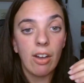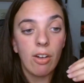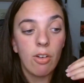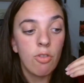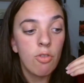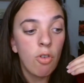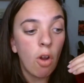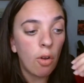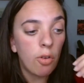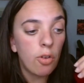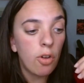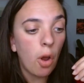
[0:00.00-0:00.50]

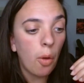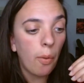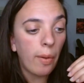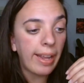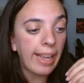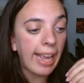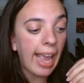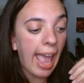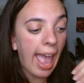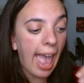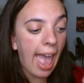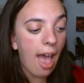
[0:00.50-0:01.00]
not
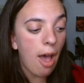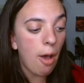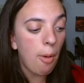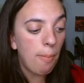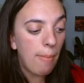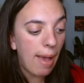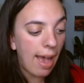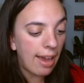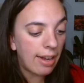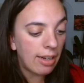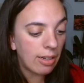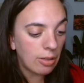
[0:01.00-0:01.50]
knowing how
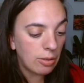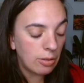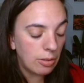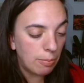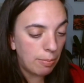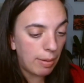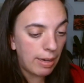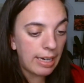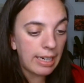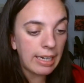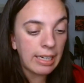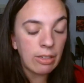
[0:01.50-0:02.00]
bad it could
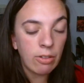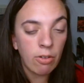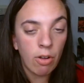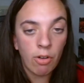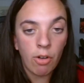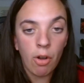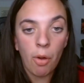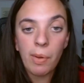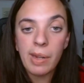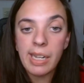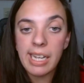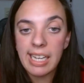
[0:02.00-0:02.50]
be, not
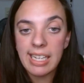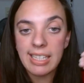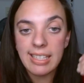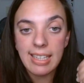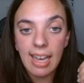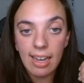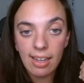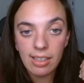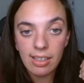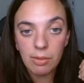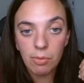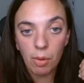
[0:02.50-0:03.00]
knowing
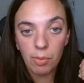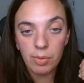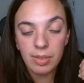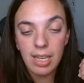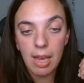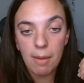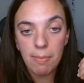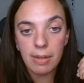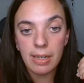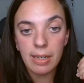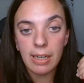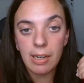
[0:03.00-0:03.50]
exactly what was
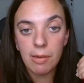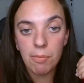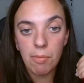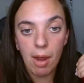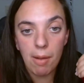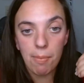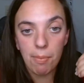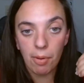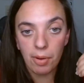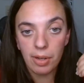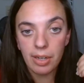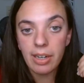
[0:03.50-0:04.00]
happening in my
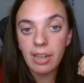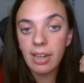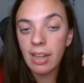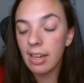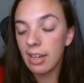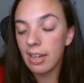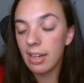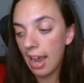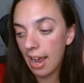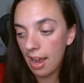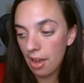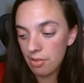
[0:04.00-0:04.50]
body
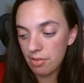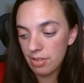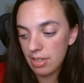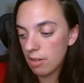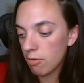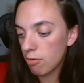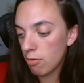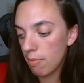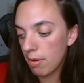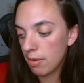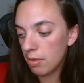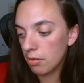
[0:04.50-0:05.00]
and how
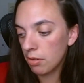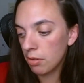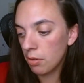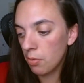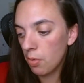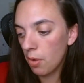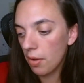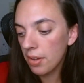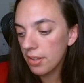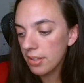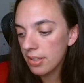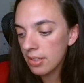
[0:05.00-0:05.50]
detrimental it
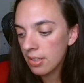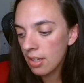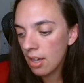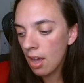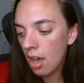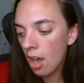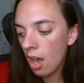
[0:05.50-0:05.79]
was,